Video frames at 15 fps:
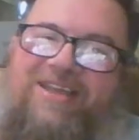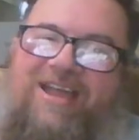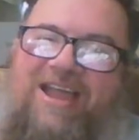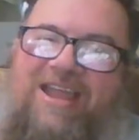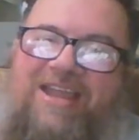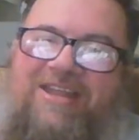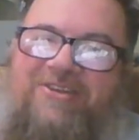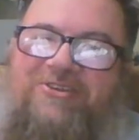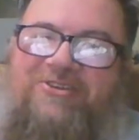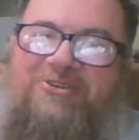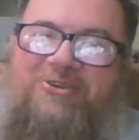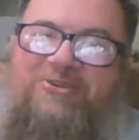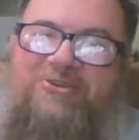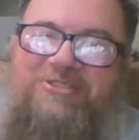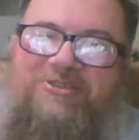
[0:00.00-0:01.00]
I
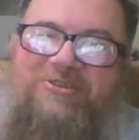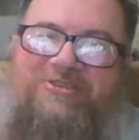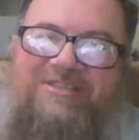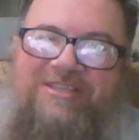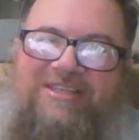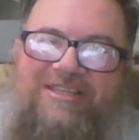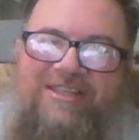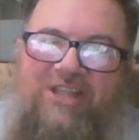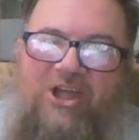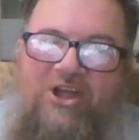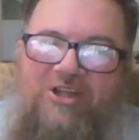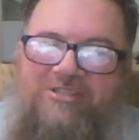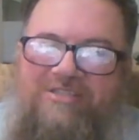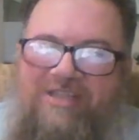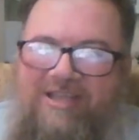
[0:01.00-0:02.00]
introduced her to
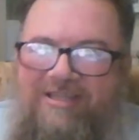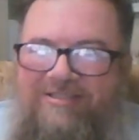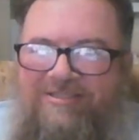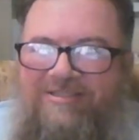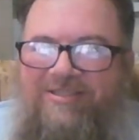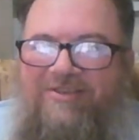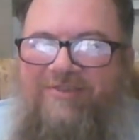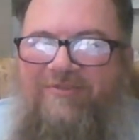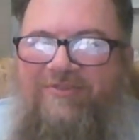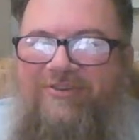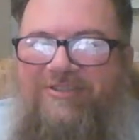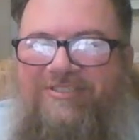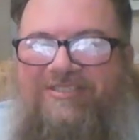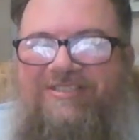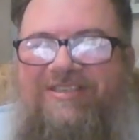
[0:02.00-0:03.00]
Long John
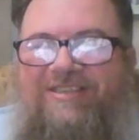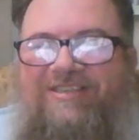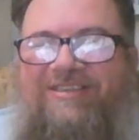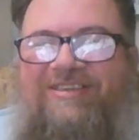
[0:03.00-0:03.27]
Silver's.